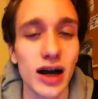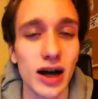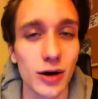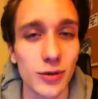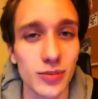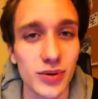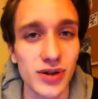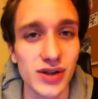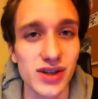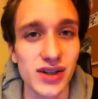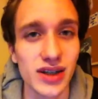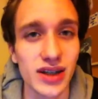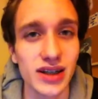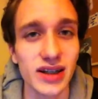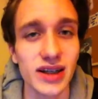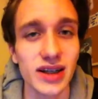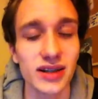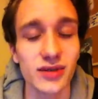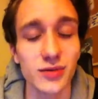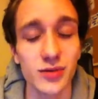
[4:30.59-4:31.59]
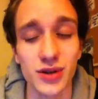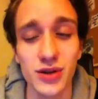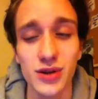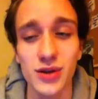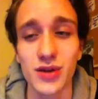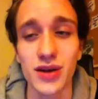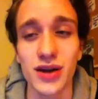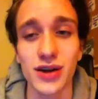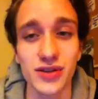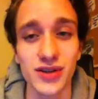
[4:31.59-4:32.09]
I'll personally connect with
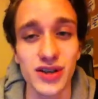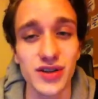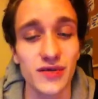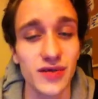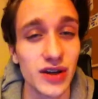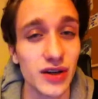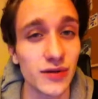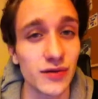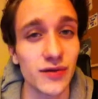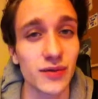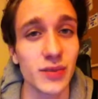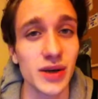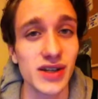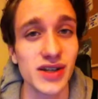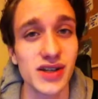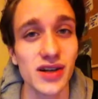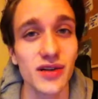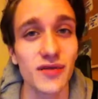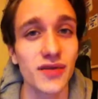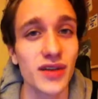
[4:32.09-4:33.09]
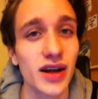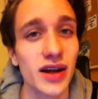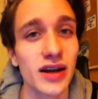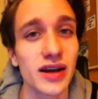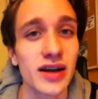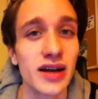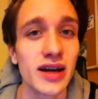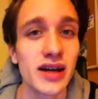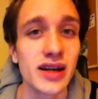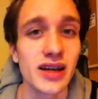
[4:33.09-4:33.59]
you there. You'll see a video from myself
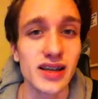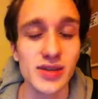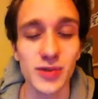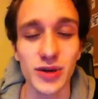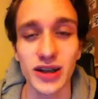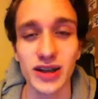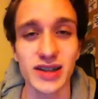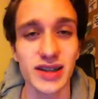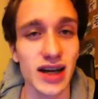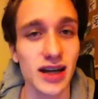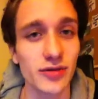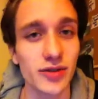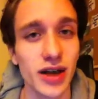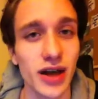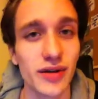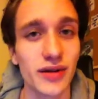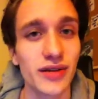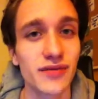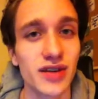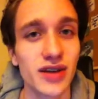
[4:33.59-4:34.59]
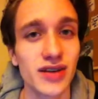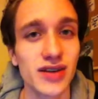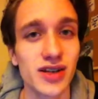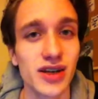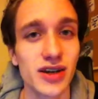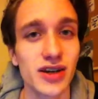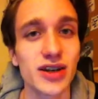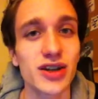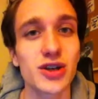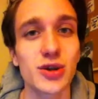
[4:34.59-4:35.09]
there explain exactly how I've done
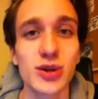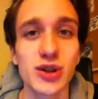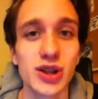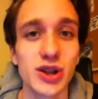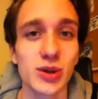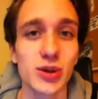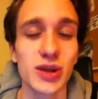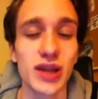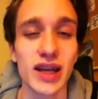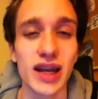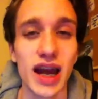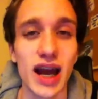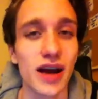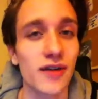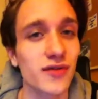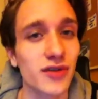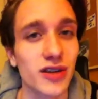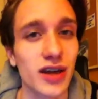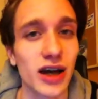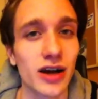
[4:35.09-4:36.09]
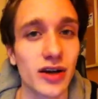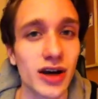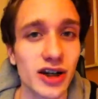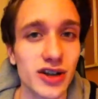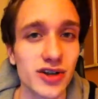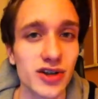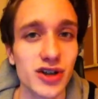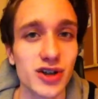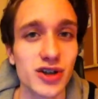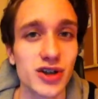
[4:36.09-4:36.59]
this, how you can do it too, and then after that I'll
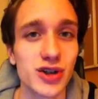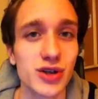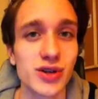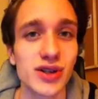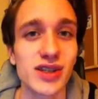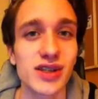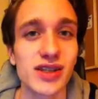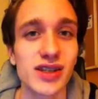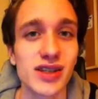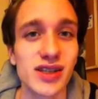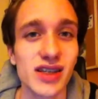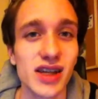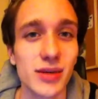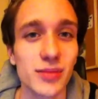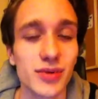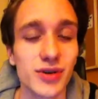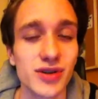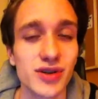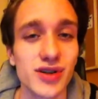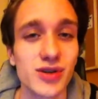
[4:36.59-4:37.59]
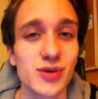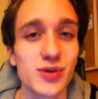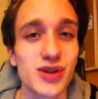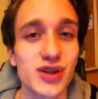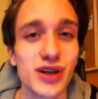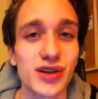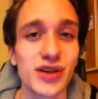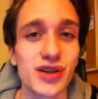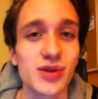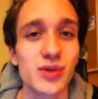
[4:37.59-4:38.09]
actually introduce you to the same person who
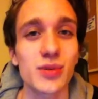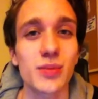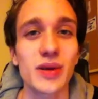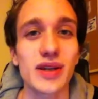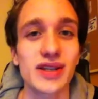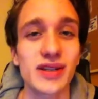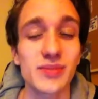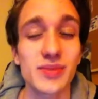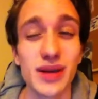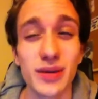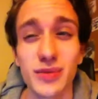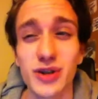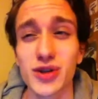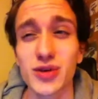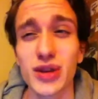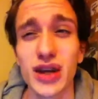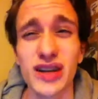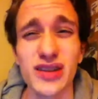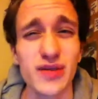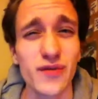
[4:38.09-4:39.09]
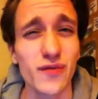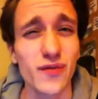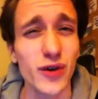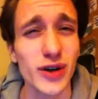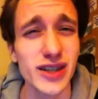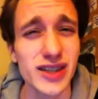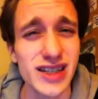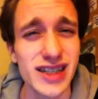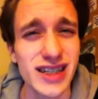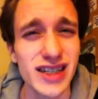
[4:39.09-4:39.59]
shared this with me September
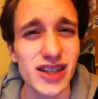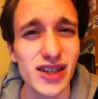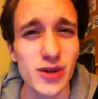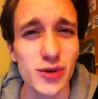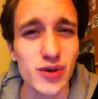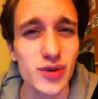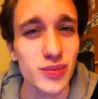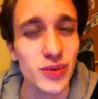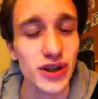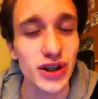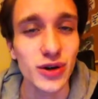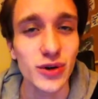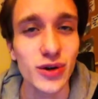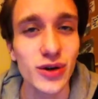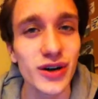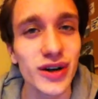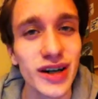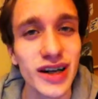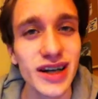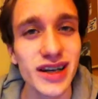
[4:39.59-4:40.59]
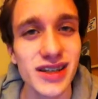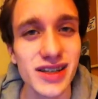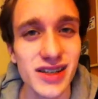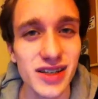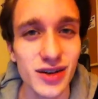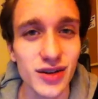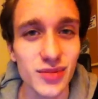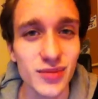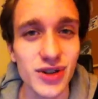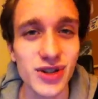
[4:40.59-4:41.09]
2014. So it's pretty cool.
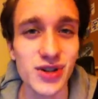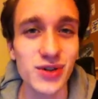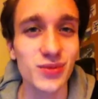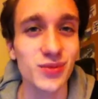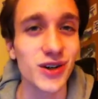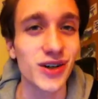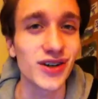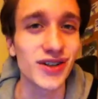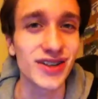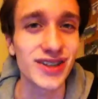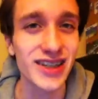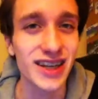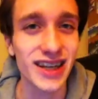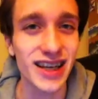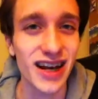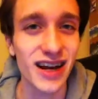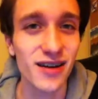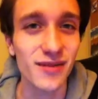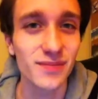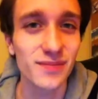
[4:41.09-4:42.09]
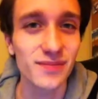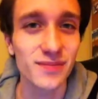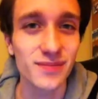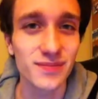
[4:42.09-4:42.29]
See you on the beach of the world. Take care.